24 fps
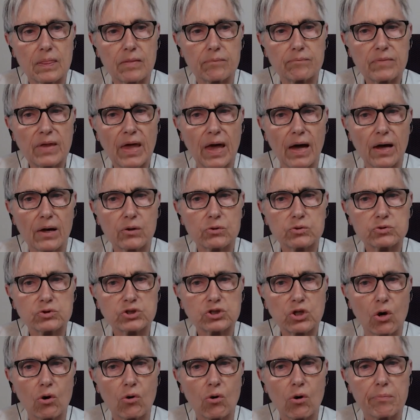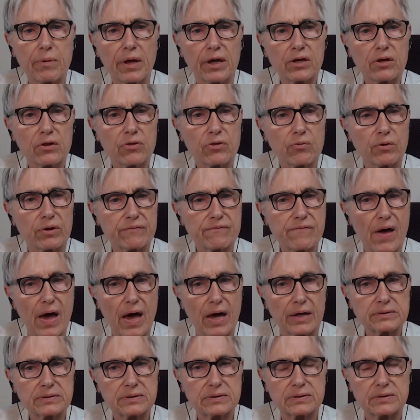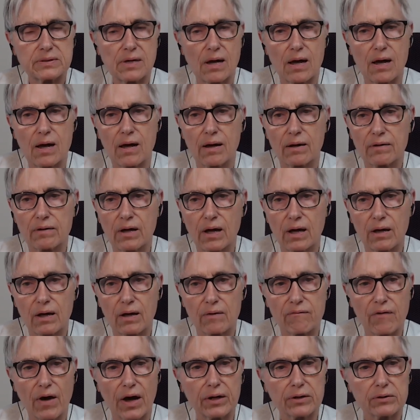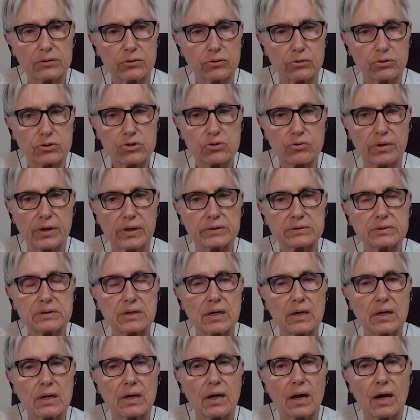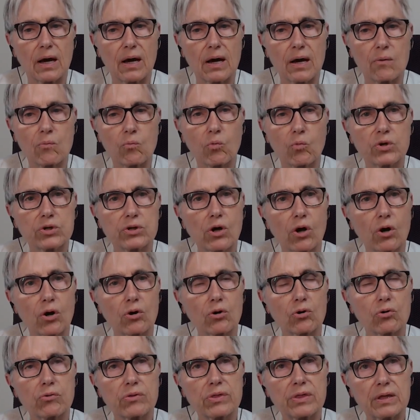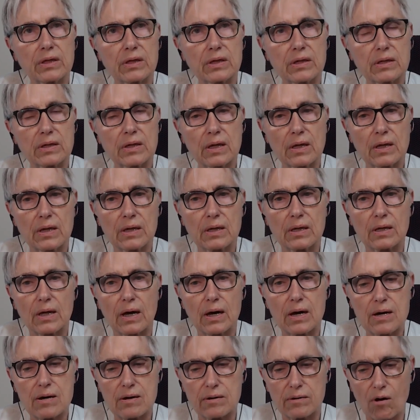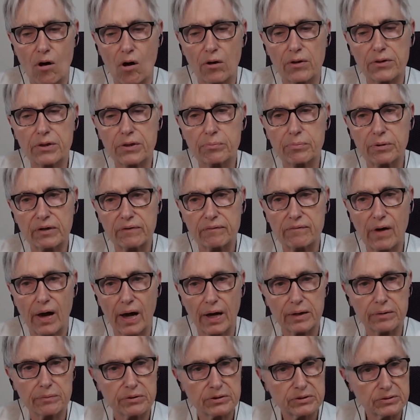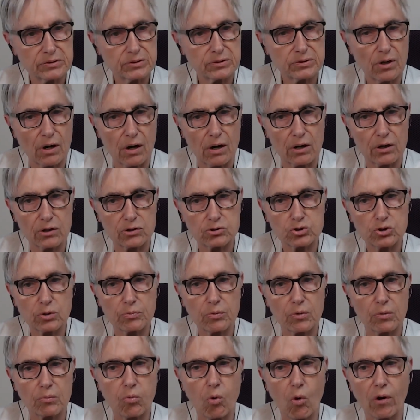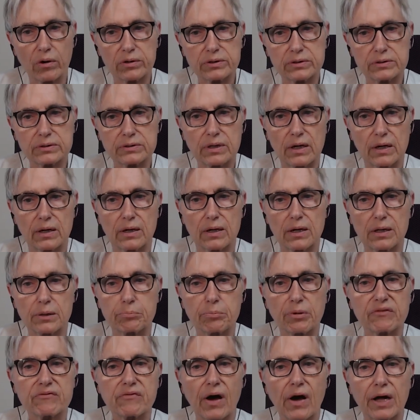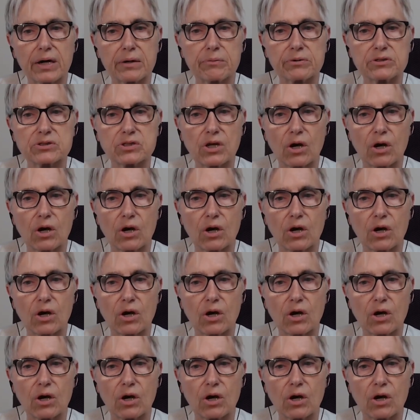Yeah, so omega-3 fats, a vital nutrient. We know all the B vitamins are super important, and B vitamins